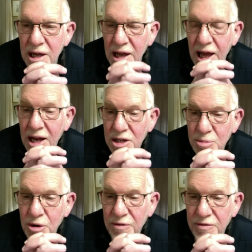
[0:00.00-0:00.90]
and it's
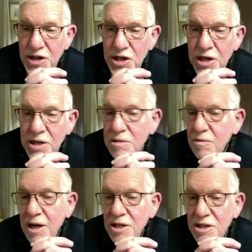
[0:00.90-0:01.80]
more efficient
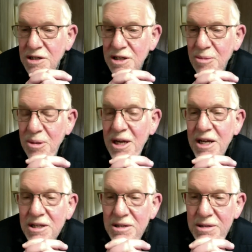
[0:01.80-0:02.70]
once it's in
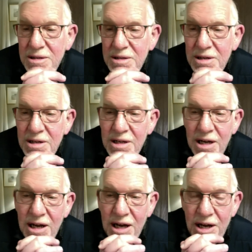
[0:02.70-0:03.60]
place.
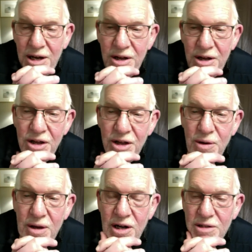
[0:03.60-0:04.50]
Uh, you
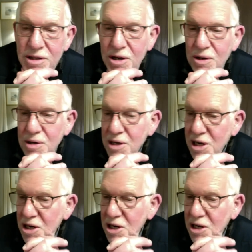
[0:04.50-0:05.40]
can also
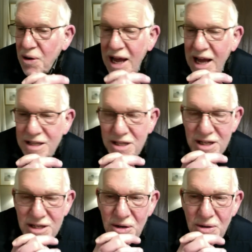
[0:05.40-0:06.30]
go to ask
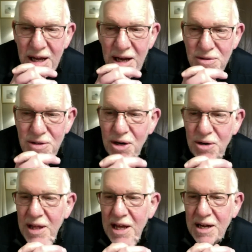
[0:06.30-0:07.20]
this old house you
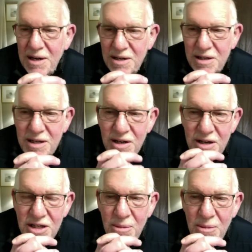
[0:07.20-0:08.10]
know that look look
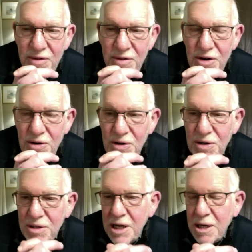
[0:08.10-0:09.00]
at some of their
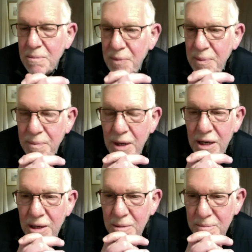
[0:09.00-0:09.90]
old uh,
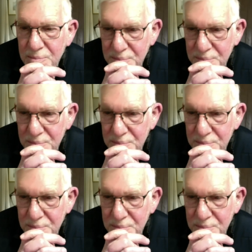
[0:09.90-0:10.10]
um,